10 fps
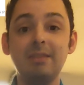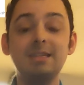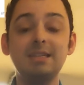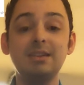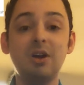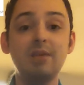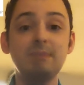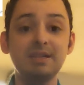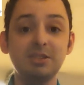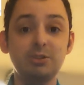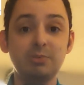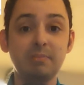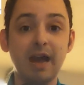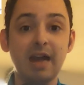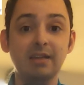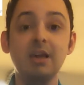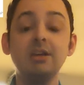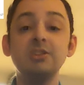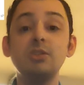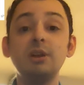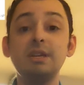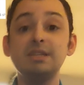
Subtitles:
They did not message me back, so it